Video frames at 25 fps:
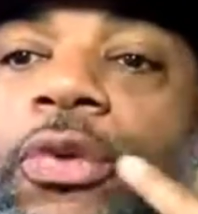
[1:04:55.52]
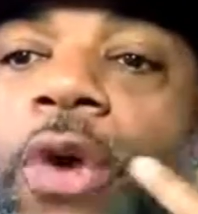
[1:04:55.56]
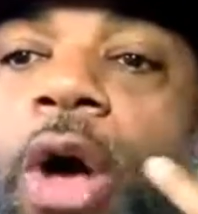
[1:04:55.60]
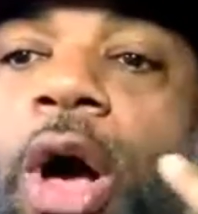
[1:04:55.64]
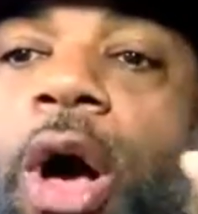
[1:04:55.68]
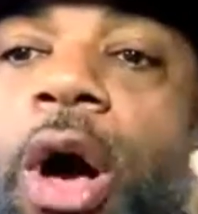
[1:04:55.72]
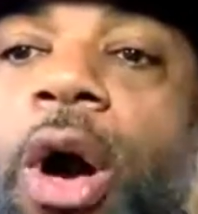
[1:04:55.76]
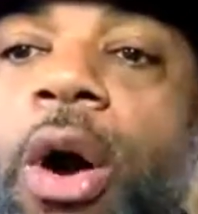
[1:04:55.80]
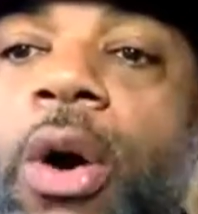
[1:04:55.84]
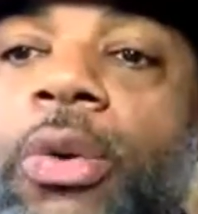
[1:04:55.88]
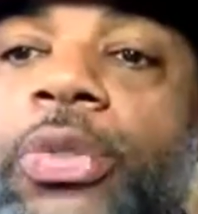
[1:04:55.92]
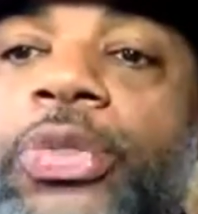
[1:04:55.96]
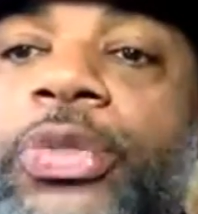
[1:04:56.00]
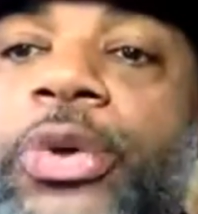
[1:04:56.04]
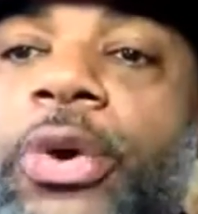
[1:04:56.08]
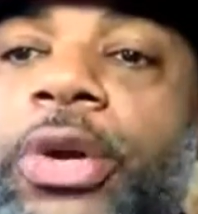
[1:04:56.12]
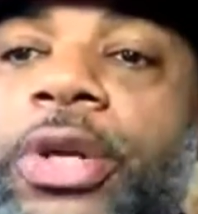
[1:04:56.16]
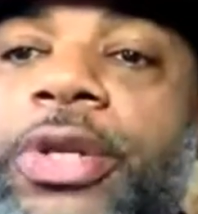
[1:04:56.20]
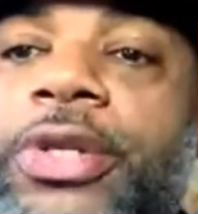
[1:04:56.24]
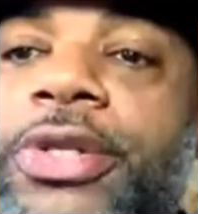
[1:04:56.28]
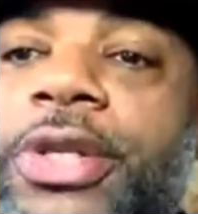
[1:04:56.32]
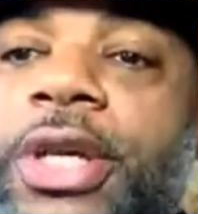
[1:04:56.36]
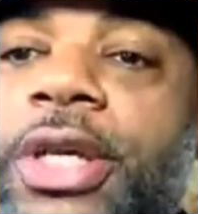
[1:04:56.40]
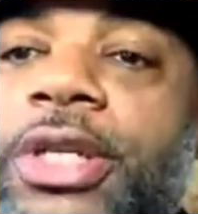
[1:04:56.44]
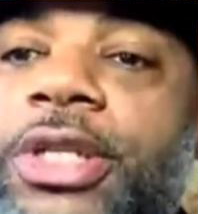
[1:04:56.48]

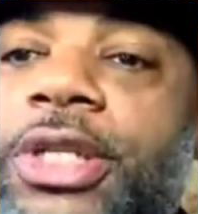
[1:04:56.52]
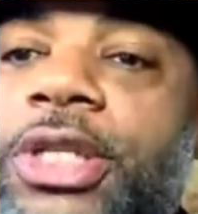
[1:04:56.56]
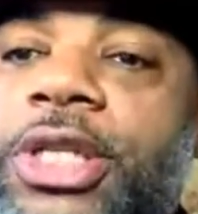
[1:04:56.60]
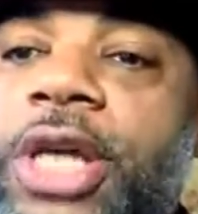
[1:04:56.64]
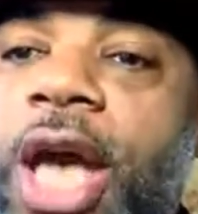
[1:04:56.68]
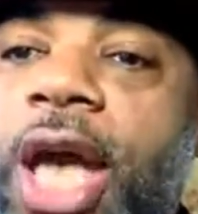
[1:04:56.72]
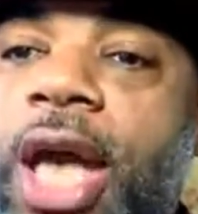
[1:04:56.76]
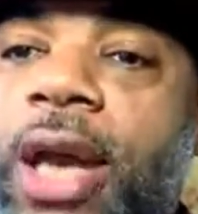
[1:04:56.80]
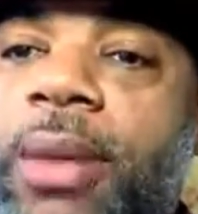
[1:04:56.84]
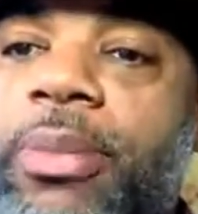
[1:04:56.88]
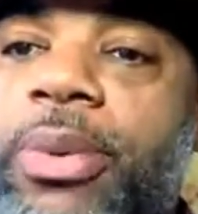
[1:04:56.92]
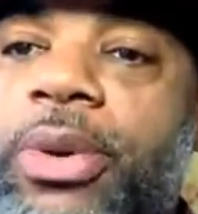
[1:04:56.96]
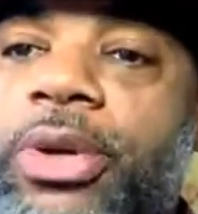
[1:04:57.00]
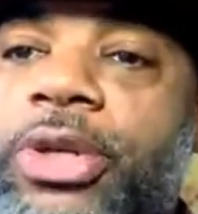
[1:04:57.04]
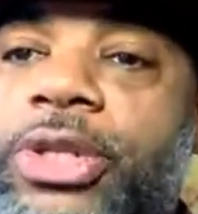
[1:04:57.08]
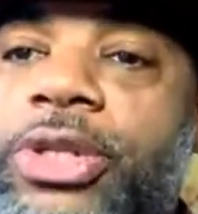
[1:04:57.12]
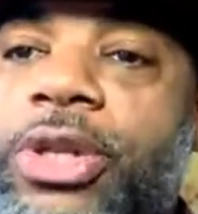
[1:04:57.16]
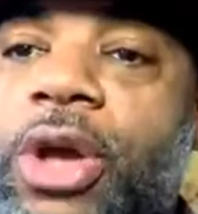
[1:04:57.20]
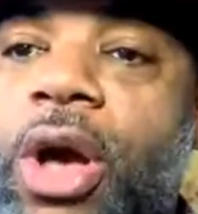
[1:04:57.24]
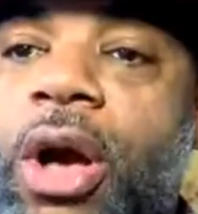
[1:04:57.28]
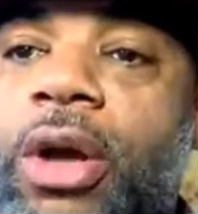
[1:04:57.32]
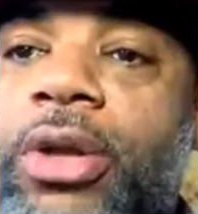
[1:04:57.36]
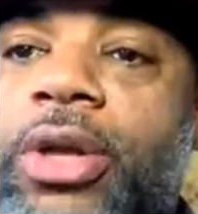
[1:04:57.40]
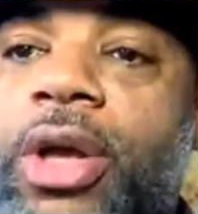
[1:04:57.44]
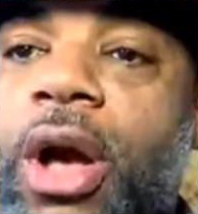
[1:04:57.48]
36 chambers.
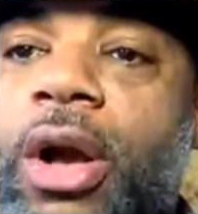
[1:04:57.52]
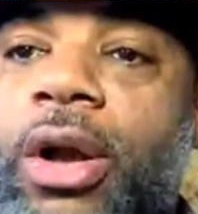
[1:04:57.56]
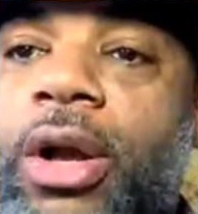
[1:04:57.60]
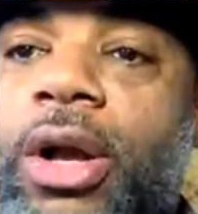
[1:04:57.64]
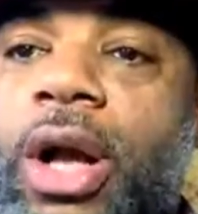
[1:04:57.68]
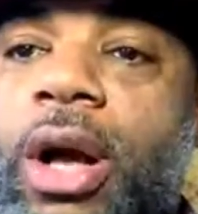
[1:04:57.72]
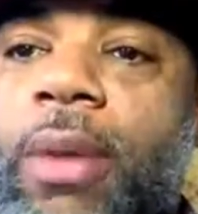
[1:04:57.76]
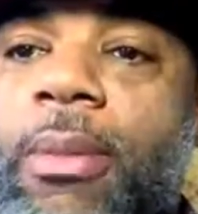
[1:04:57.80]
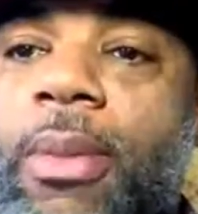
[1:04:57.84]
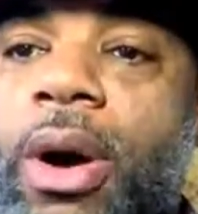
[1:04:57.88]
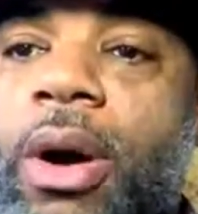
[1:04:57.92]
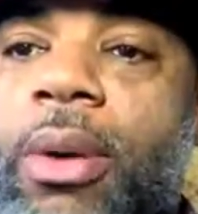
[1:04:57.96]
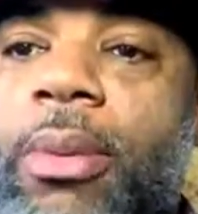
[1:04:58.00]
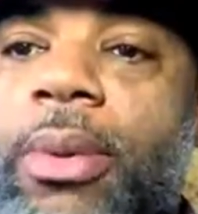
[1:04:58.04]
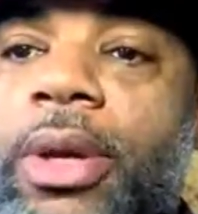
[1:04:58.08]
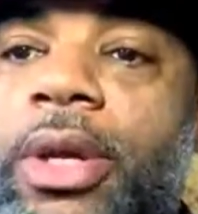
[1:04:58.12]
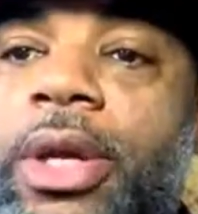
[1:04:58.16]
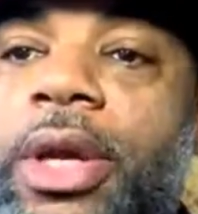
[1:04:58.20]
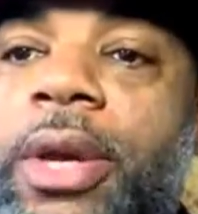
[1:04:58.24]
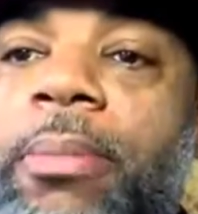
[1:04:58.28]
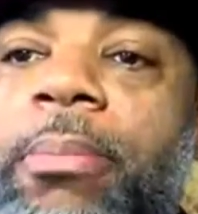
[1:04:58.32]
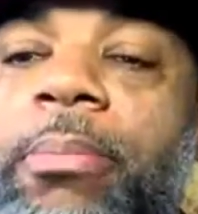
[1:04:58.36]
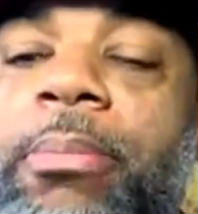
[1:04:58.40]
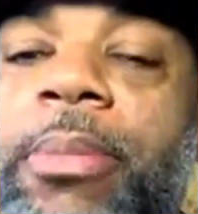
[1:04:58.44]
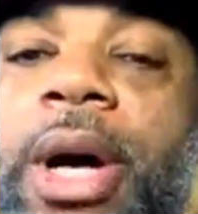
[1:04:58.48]
Y'all come on.
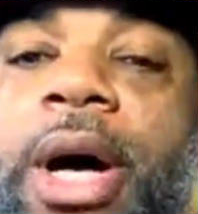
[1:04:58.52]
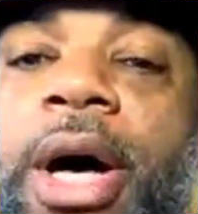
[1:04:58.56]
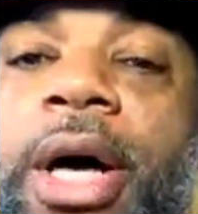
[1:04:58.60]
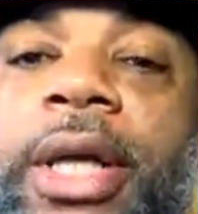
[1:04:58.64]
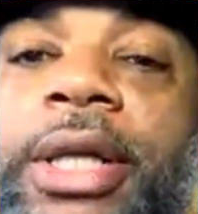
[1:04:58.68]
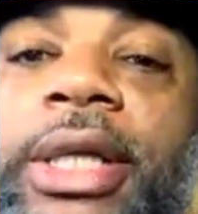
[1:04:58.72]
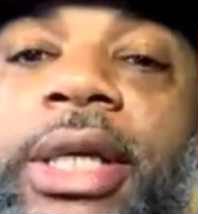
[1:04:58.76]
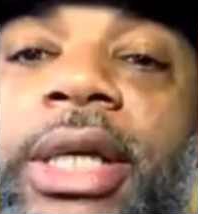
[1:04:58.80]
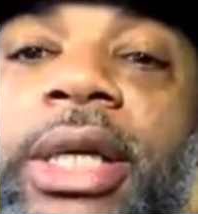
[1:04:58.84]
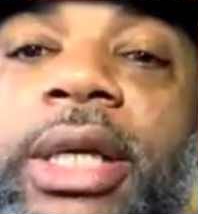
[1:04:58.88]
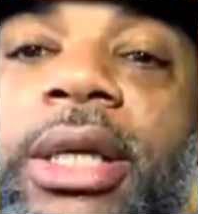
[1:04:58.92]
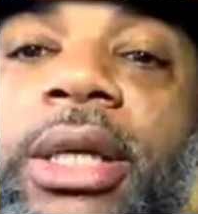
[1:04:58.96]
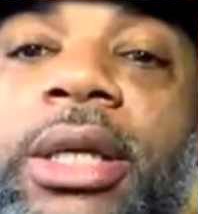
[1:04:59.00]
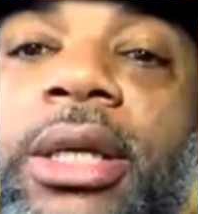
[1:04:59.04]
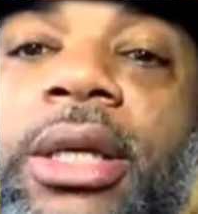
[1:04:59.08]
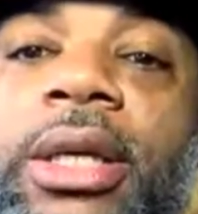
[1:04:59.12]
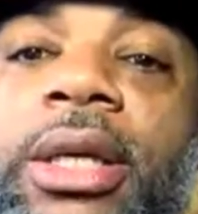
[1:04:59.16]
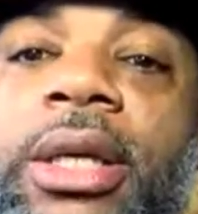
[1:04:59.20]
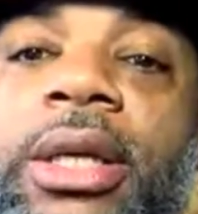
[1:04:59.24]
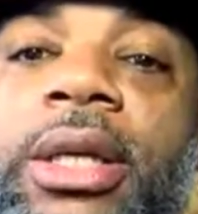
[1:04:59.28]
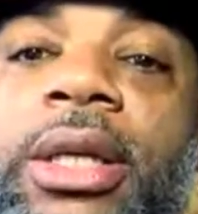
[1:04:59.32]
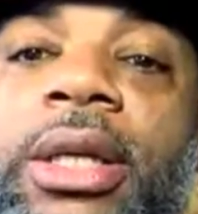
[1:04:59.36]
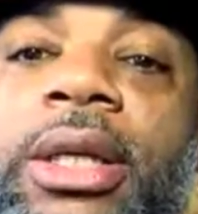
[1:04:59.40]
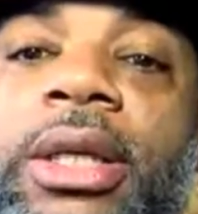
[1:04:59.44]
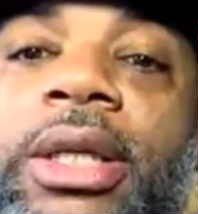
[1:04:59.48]
Money,
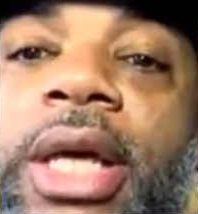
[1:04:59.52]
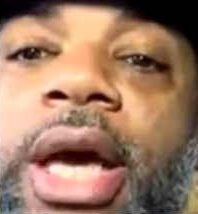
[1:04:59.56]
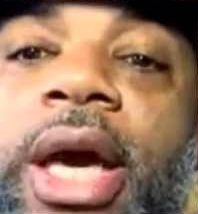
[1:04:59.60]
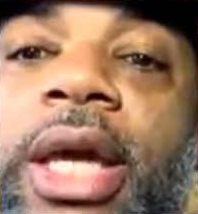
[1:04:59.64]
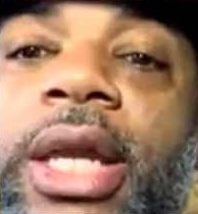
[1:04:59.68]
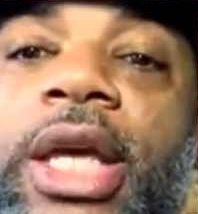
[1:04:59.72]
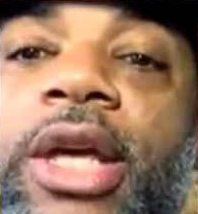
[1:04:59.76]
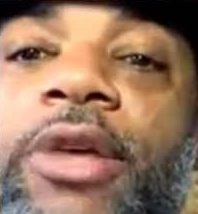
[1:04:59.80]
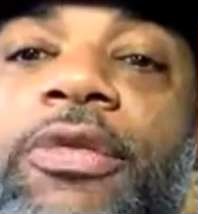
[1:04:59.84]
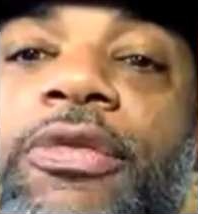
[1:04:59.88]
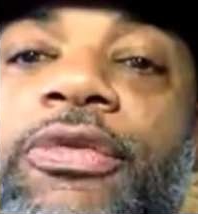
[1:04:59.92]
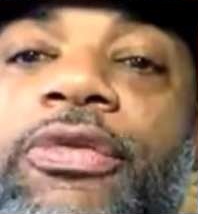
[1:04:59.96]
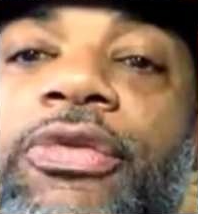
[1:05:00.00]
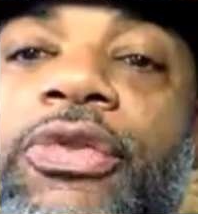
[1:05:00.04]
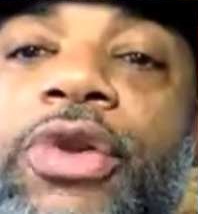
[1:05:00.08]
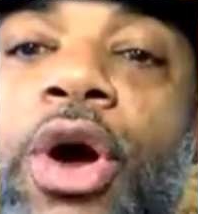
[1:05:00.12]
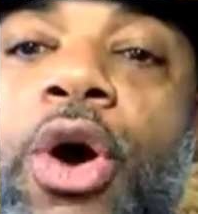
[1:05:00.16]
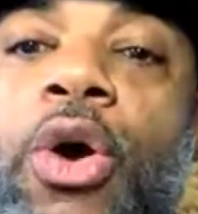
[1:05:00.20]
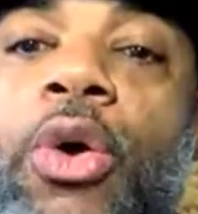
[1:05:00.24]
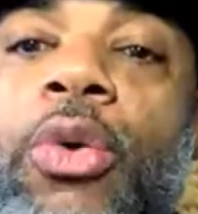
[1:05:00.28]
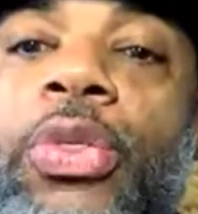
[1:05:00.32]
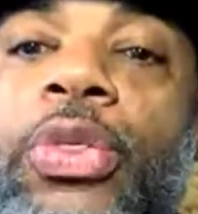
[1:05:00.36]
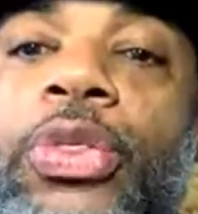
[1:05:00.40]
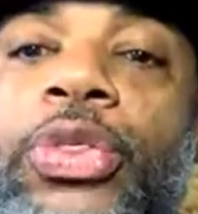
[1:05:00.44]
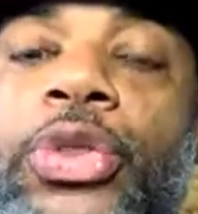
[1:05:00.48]
let it
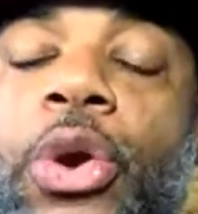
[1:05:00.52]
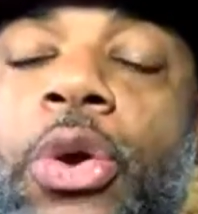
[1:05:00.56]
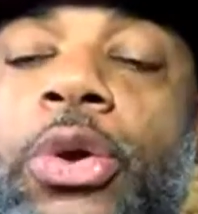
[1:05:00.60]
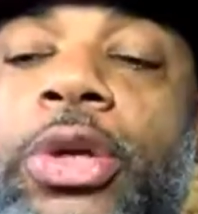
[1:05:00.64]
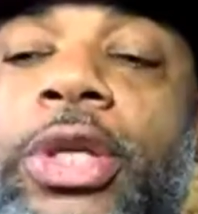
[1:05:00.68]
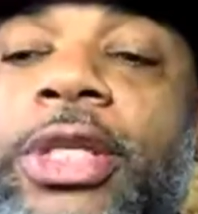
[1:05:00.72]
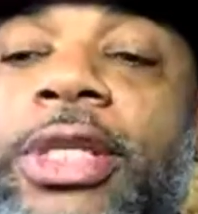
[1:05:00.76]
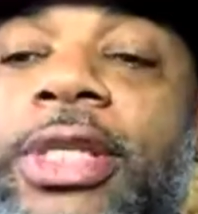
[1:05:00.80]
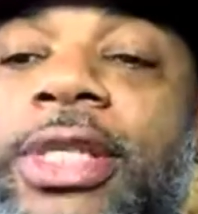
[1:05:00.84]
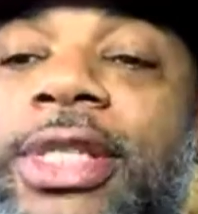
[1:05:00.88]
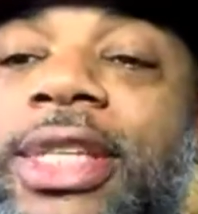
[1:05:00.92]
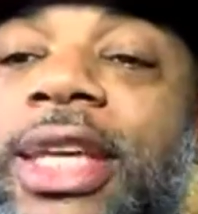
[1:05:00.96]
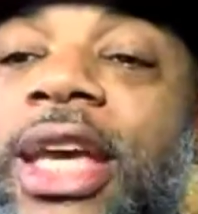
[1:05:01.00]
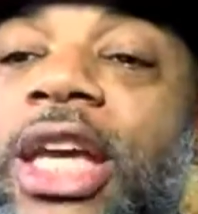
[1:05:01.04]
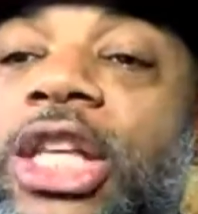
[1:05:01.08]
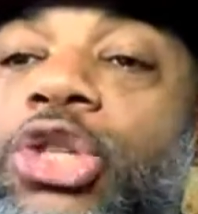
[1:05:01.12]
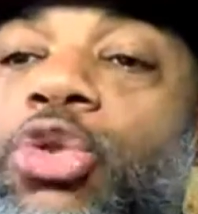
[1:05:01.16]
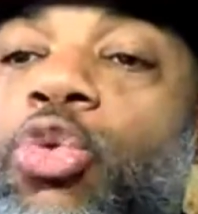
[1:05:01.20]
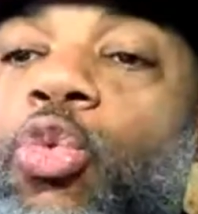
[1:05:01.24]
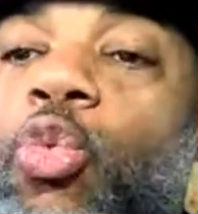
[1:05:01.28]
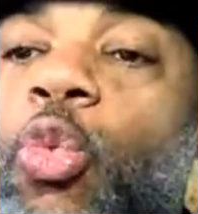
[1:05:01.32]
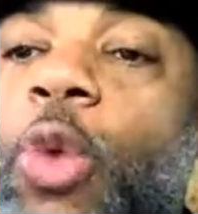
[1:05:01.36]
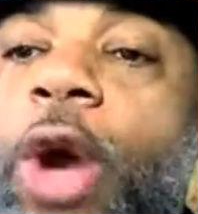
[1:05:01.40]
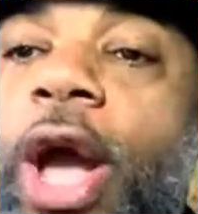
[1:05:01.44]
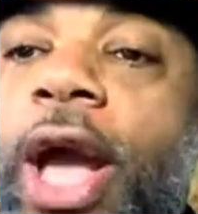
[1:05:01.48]
flow
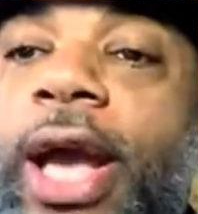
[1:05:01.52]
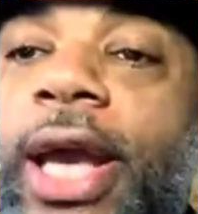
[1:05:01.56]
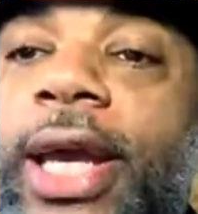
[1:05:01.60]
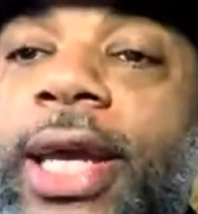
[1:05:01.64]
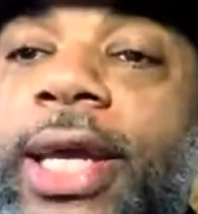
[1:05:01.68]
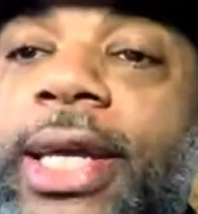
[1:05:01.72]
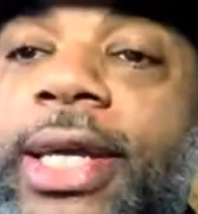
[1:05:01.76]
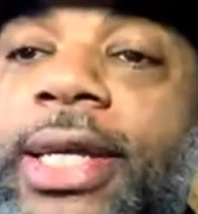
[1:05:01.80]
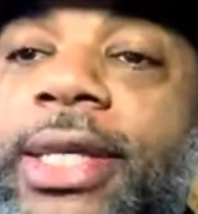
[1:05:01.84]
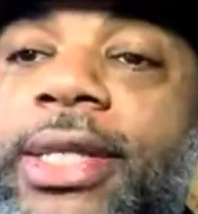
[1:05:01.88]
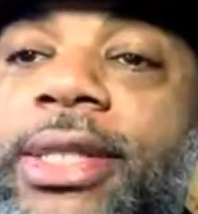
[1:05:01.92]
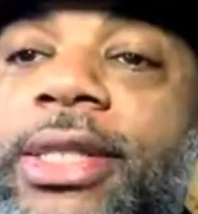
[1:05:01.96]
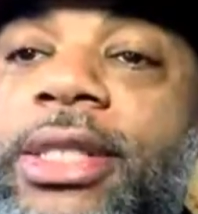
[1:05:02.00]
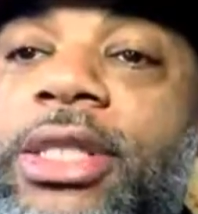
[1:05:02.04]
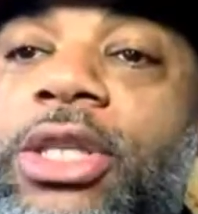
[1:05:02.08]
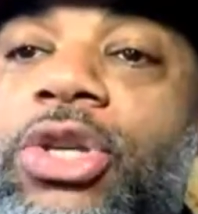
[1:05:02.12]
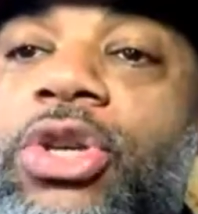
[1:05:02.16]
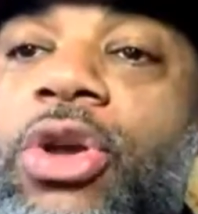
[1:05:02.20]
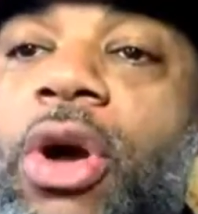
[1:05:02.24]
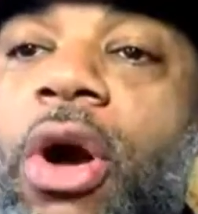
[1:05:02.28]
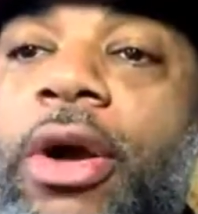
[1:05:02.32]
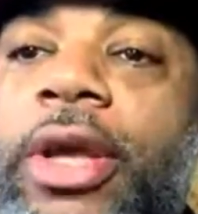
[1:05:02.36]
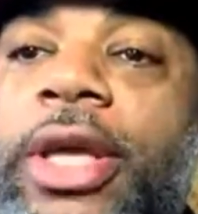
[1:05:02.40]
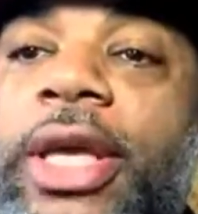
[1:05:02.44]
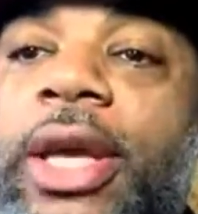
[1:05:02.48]
36 ways. Do y'all